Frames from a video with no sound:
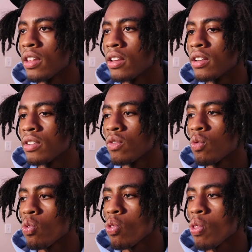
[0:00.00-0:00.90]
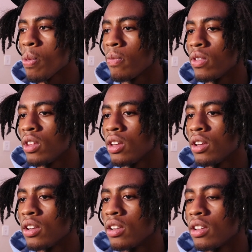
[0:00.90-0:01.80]
Woo! Woo!
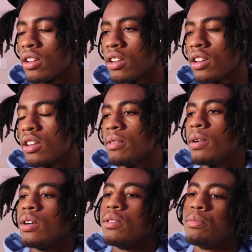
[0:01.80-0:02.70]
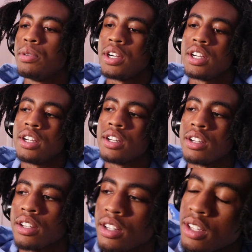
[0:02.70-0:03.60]
Six five. On, Little those.
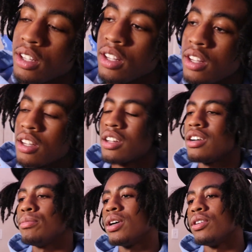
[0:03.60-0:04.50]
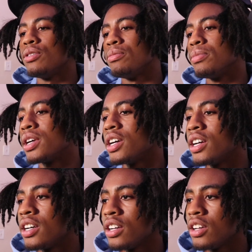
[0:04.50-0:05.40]
Bruh. Come on,
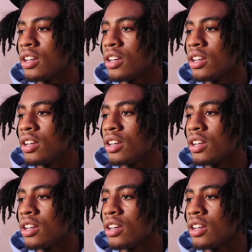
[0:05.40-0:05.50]
bruh.